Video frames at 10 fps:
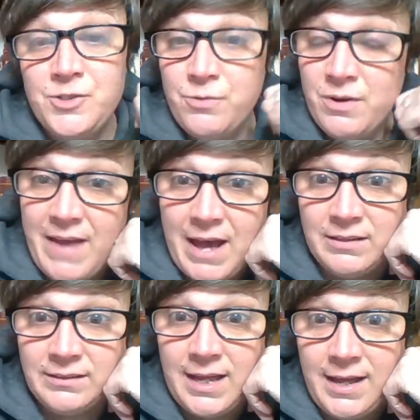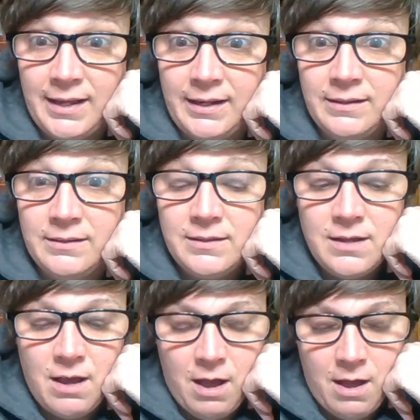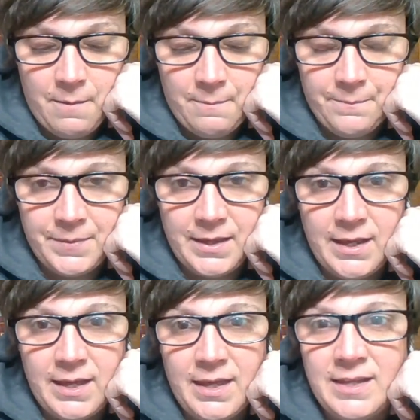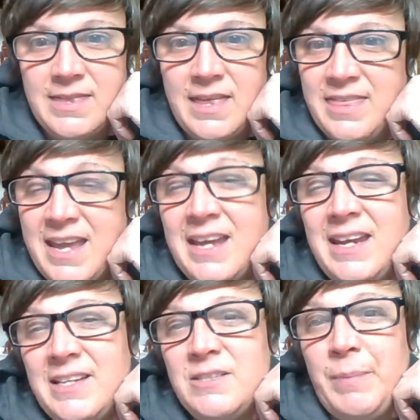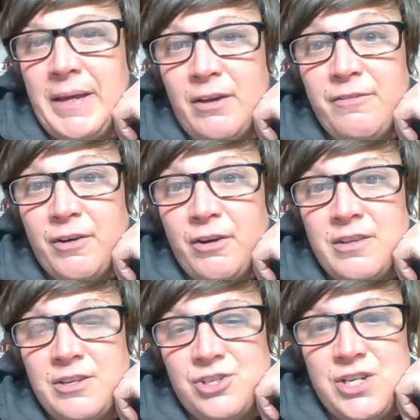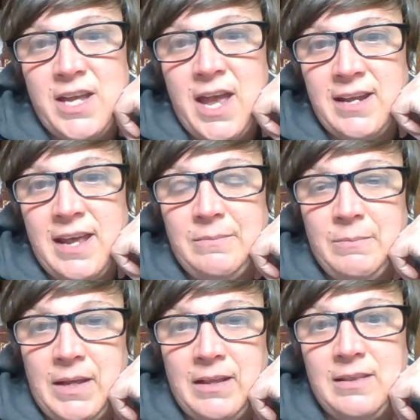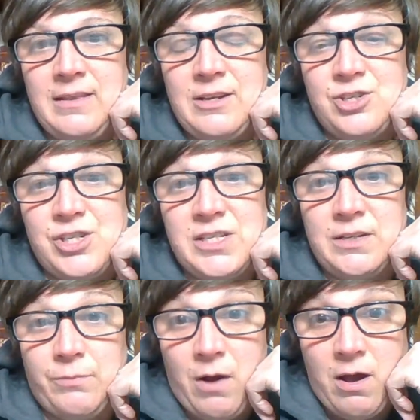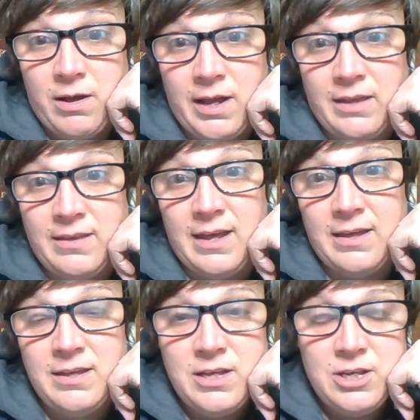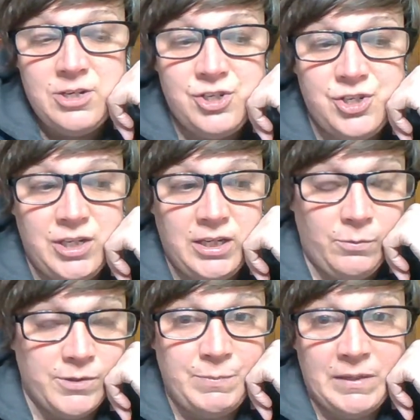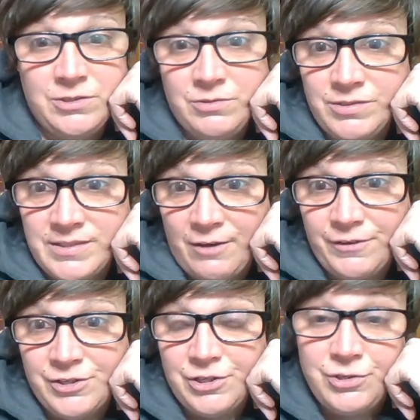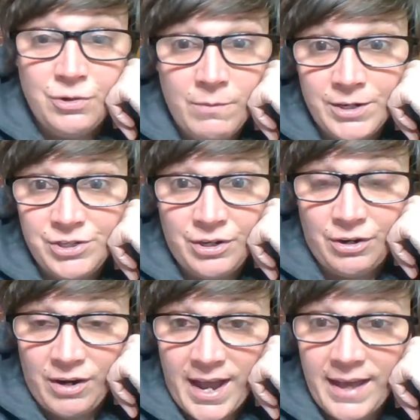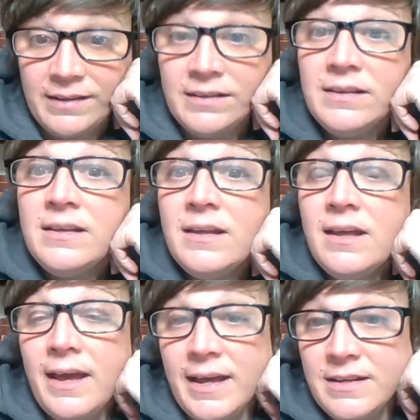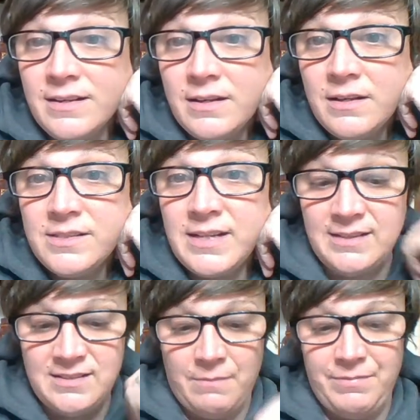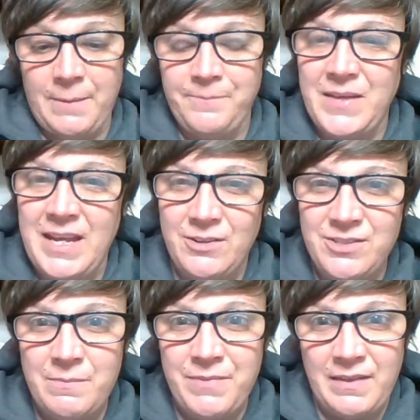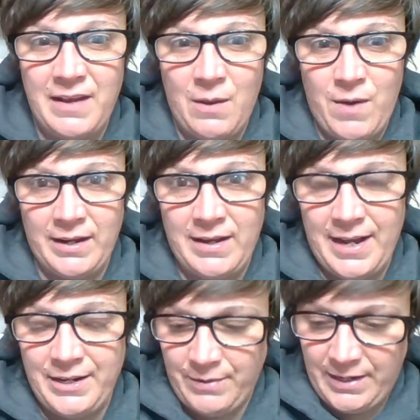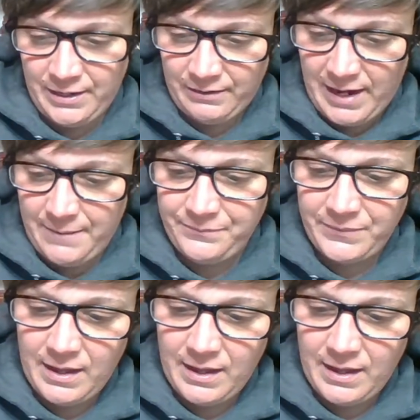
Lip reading: sort of out of line, I think it is big of her that she can admit that she did wrong and that she was being too selfish and too much in her head and said something. Here's something that I want to kind of reiterate.